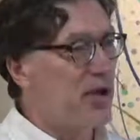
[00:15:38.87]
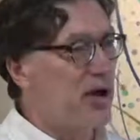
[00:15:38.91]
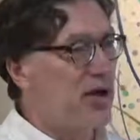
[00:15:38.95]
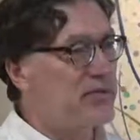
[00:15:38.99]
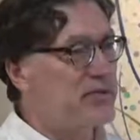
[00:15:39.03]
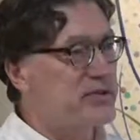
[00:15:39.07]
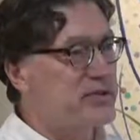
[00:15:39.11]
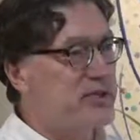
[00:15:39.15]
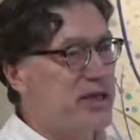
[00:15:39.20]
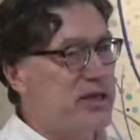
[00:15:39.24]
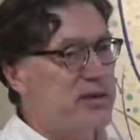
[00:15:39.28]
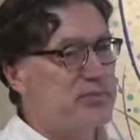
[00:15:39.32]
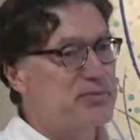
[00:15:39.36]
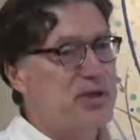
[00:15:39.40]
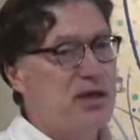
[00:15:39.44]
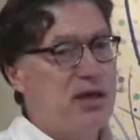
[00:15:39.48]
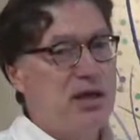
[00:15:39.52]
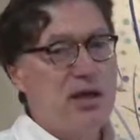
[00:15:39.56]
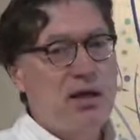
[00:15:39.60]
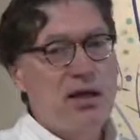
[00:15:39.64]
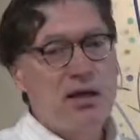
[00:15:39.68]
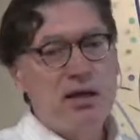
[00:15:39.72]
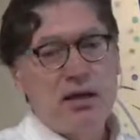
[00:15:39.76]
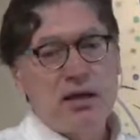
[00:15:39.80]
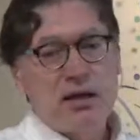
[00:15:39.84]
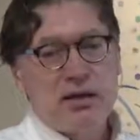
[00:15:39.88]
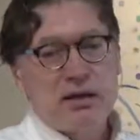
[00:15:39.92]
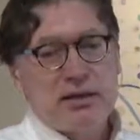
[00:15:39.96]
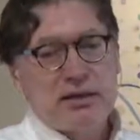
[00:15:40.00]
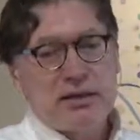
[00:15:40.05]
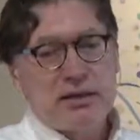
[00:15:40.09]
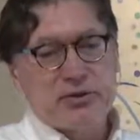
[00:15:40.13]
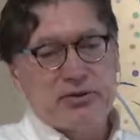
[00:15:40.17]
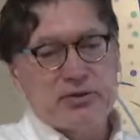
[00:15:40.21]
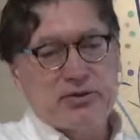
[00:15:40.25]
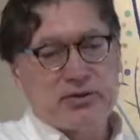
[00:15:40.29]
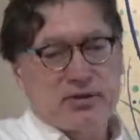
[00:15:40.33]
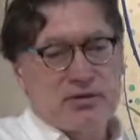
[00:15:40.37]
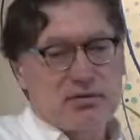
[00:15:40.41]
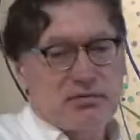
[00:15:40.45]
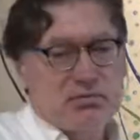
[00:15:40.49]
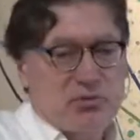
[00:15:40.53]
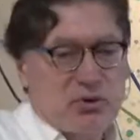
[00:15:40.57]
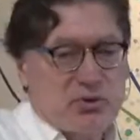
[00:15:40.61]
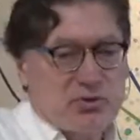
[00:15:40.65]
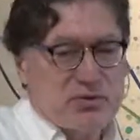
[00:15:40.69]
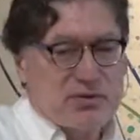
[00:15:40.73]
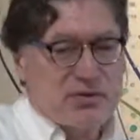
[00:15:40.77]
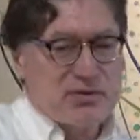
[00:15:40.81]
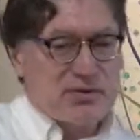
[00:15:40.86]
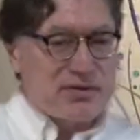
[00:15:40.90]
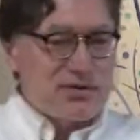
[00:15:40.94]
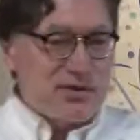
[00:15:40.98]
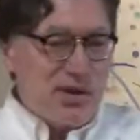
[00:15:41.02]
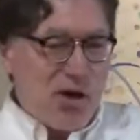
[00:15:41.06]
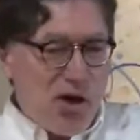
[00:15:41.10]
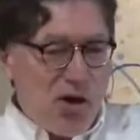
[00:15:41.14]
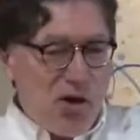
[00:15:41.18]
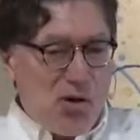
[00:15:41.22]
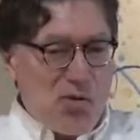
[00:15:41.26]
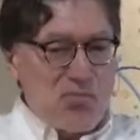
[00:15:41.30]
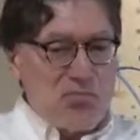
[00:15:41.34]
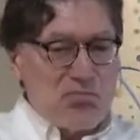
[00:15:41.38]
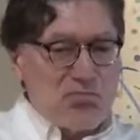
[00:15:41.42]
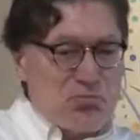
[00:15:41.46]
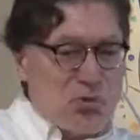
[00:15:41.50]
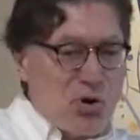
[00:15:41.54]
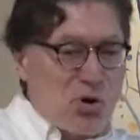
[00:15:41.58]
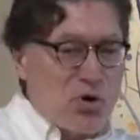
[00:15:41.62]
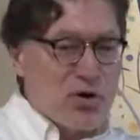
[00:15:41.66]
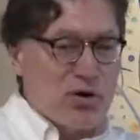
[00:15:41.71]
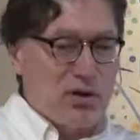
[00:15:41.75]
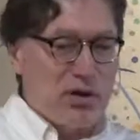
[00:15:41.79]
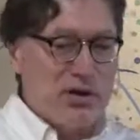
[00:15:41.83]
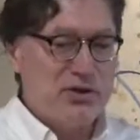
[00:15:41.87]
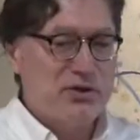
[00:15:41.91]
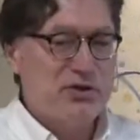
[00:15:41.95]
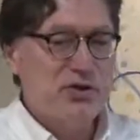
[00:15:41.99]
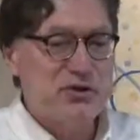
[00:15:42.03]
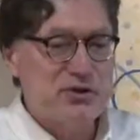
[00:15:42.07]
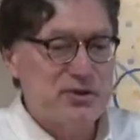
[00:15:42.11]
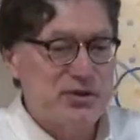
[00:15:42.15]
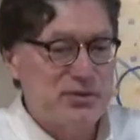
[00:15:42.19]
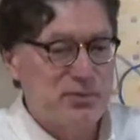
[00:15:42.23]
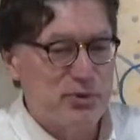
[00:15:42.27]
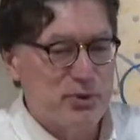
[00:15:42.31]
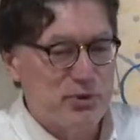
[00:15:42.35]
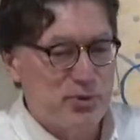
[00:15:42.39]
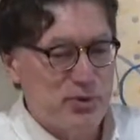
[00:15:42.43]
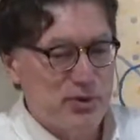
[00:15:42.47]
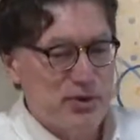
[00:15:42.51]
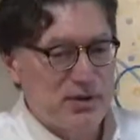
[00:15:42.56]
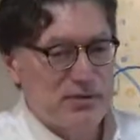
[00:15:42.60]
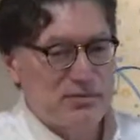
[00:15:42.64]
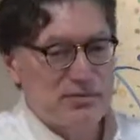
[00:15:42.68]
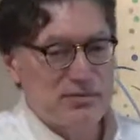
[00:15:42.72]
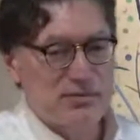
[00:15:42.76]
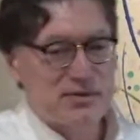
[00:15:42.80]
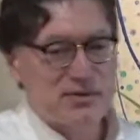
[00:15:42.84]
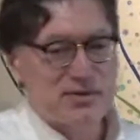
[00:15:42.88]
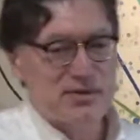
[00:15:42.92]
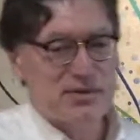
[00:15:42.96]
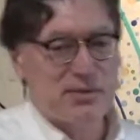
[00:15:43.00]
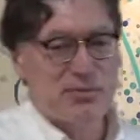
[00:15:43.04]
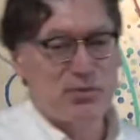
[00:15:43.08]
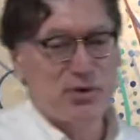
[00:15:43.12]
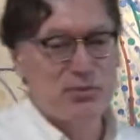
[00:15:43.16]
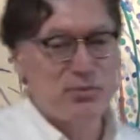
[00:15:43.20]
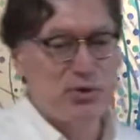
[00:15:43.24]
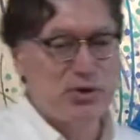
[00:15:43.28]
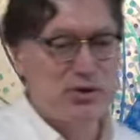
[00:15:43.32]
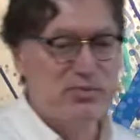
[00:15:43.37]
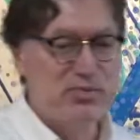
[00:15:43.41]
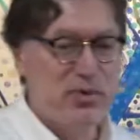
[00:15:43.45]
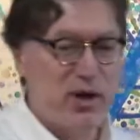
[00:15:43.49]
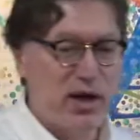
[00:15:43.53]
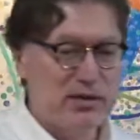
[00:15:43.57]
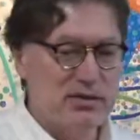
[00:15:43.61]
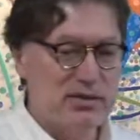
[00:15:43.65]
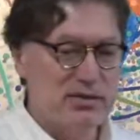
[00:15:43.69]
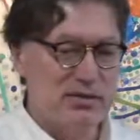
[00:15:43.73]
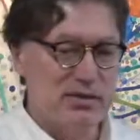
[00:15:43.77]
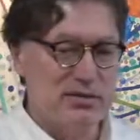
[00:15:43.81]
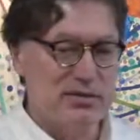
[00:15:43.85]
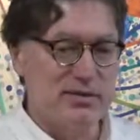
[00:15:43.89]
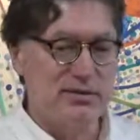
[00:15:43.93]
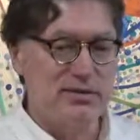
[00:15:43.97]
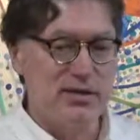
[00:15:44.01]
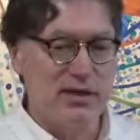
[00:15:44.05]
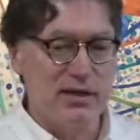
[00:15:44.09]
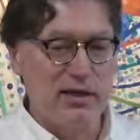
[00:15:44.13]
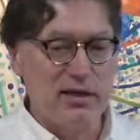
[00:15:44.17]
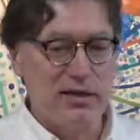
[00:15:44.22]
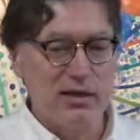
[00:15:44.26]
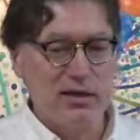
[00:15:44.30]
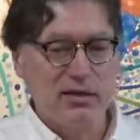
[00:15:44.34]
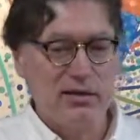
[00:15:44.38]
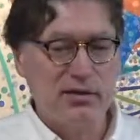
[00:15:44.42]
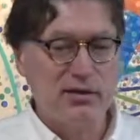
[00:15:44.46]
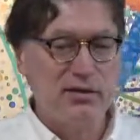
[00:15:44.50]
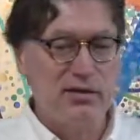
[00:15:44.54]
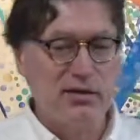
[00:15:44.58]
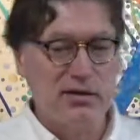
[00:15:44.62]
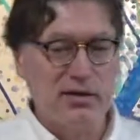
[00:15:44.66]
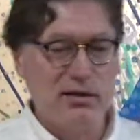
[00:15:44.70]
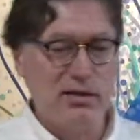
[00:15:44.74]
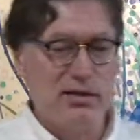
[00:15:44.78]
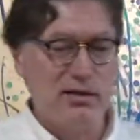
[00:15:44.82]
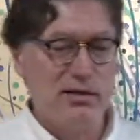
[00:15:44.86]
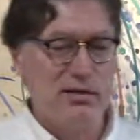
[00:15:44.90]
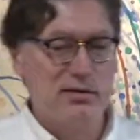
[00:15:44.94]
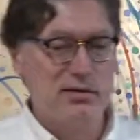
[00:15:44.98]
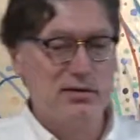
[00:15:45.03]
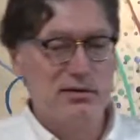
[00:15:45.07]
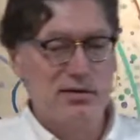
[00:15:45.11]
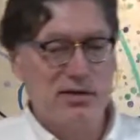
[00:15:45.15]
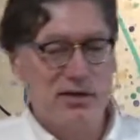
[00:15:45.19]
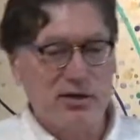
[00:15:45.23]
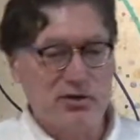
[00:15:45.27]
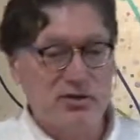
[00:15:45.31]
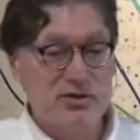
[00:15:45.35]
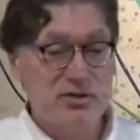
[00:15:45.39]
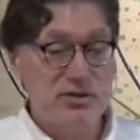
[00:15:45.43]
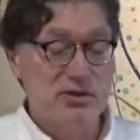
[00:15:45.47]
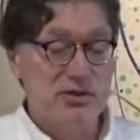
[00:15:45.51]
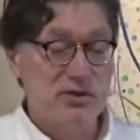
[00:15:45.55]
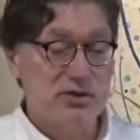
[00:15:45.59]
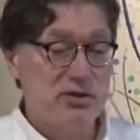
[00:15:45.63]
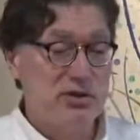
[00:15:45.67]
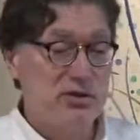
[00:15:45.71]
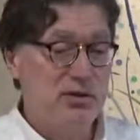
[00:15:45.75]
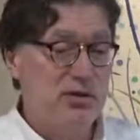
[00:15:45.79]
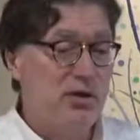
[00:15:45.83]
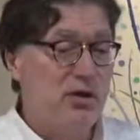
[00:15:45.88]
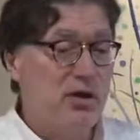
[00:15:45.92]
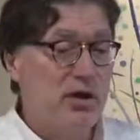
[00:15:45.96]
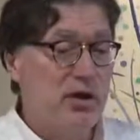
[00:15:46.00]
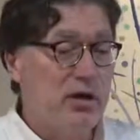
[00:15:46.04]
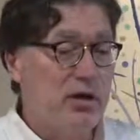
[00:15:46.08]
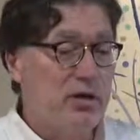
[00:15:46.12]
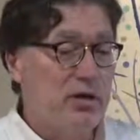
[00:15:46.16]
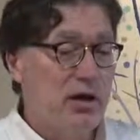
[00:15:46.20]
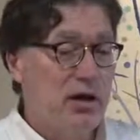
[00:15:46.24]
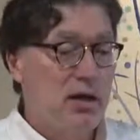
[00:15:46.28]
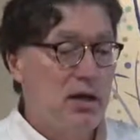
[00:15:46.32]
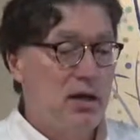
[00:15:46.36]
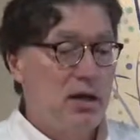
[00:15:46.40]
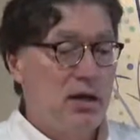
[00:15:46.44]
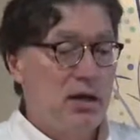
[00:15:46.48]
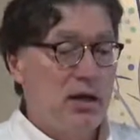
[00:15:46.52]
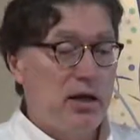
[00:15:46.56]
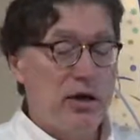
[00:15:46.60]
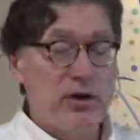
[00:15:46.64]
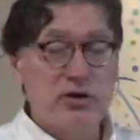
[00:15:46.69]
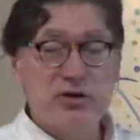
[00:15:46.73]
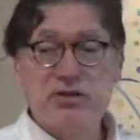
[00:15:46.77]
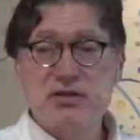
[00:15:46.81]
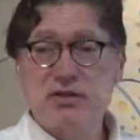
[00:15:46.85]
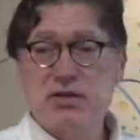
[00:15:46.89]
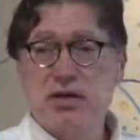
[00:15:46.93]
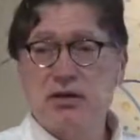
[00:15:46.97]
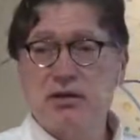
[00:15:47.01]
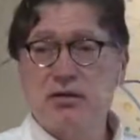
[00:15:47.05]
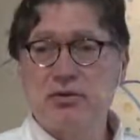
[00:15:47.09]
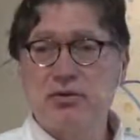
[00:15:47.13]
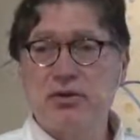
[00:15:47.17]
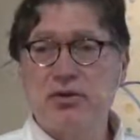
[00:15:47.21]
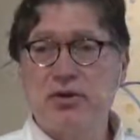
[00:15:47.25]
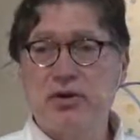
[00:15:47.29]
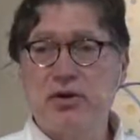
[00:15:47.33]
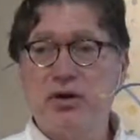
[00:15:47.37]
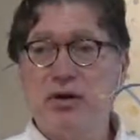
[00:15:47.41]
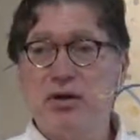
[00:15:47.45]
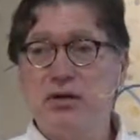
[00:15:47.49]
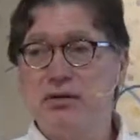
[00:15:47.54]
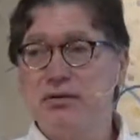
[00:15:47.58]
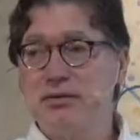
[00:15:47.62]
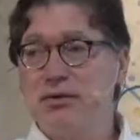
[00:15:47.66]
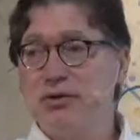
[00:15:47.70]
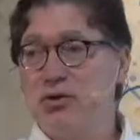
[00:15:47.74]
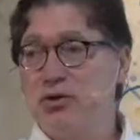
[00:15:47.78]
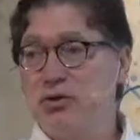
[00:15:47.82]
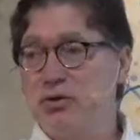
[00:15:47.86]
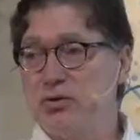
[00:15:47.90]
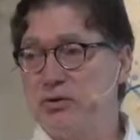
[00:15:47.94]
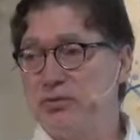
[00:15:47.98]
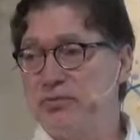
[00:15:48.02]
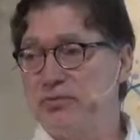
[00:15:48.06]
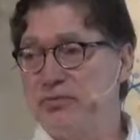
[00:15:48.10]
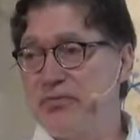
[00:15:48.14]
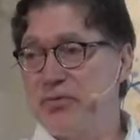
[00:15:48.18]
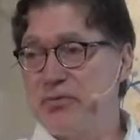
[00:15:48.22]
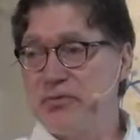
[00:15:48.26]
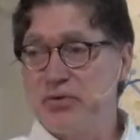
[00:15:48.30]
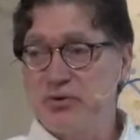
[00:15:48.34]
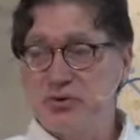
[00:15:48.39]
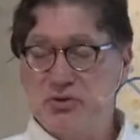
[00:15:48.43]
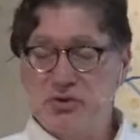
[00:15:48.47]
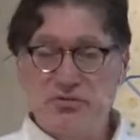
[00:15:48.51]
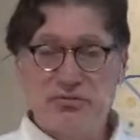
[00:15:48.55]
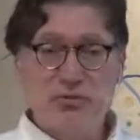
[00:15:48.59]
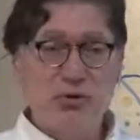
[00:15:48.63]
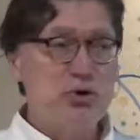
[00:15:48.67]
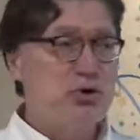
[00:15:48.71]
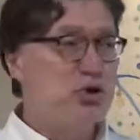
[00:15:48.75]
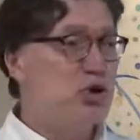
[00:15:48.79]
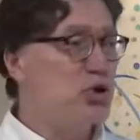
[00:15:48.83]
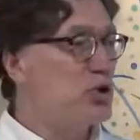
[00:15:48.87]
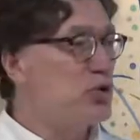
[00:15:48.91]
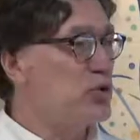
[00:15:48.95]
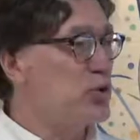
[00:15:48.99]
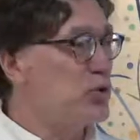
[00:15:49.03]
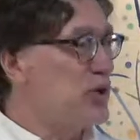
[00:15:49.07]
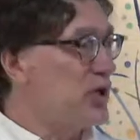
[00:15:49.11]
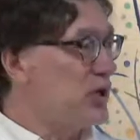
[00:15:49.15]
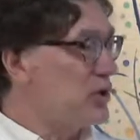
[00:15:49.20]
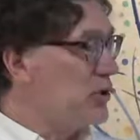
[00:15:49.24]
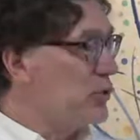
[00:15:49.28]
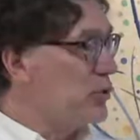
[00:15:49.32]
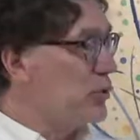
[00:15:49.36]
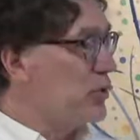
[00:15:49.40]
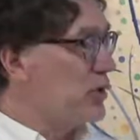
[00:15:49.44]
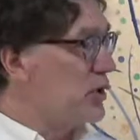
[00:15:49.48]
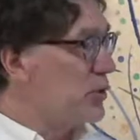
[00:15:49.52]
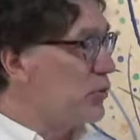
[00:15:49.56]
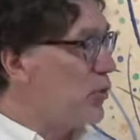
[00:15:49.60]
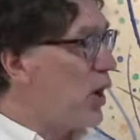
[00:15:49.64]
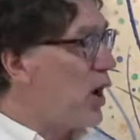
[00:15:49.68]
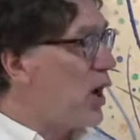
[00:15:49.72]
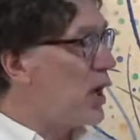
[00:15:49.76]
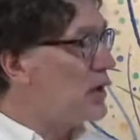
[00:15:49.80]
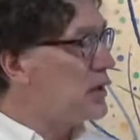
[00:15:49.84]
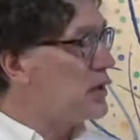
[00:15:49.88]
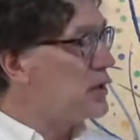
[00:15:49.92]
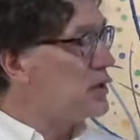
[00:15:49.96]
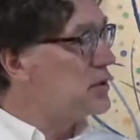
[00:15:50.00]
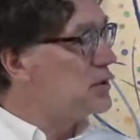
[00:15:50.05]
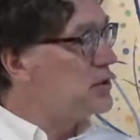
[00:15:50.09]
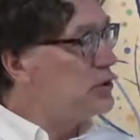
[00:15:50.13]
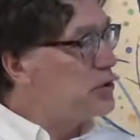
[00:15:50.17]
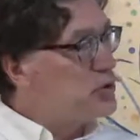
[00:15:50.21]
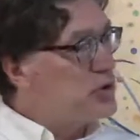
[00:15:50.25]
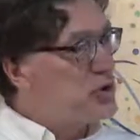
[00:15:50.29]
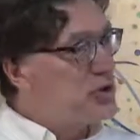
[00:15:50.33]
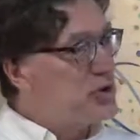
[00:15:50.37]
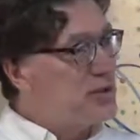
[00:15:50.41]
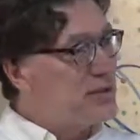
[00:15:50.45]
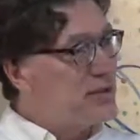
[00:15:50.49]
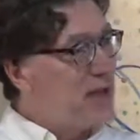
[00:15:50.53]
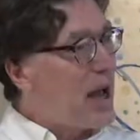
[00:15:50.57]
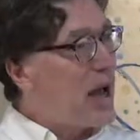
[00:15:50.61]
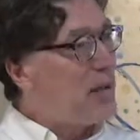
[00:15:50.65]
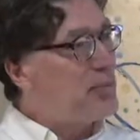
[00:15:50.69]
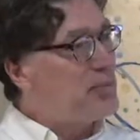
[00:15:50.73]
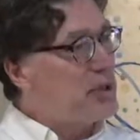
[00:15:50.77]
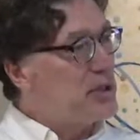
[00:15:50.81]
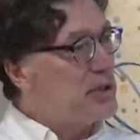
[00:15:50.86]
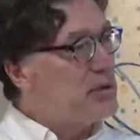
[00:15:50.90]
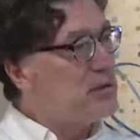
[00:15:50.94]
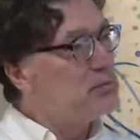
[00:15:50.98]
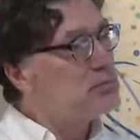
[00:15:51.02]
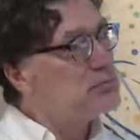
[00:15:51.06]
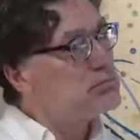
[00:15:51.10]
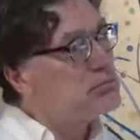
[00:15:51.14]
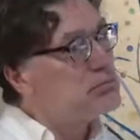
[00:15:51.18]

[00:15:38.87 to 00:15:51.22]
Oftentimes, there's some correlations between some of the Buddhist practices and Aristotelian thought. Aristotle thought, you know, if there's a virtue that you really wanted, you should adopt it,